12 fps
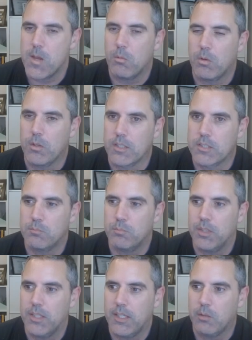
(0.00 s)
want to
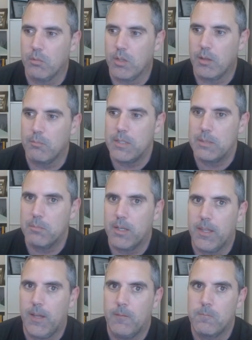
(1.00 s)
explain what I mean by
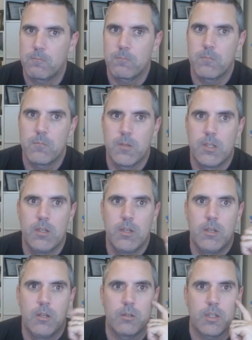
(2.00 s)

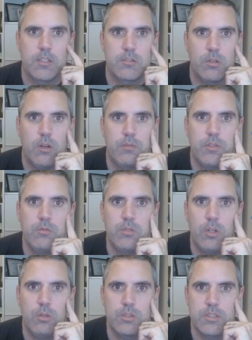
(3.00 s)
that. Okay, so a few
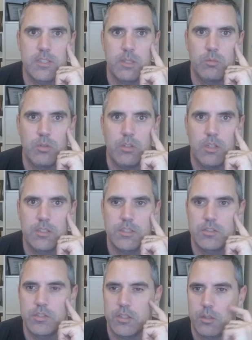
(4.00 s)
notes and then we'll launch
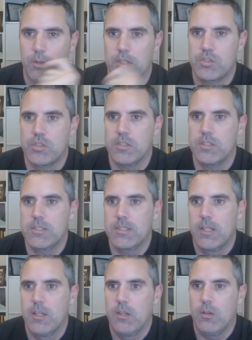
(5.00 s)
into the questions.
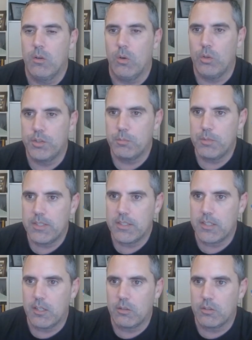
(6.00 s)
Ultimately, in
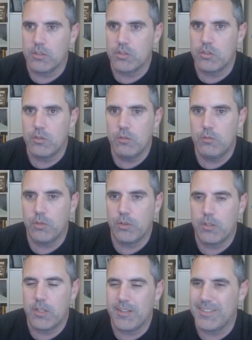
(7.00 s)
calculus, you've
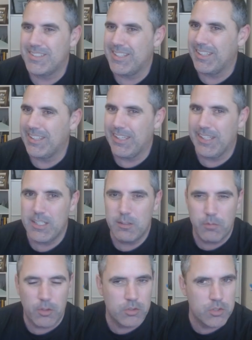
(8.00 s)
learned how to take any
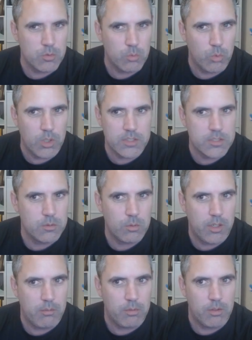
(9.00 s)
function
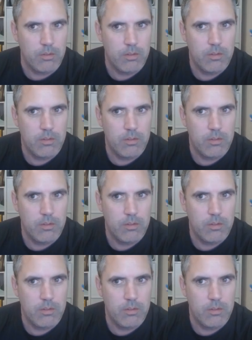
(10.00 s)
whatsoever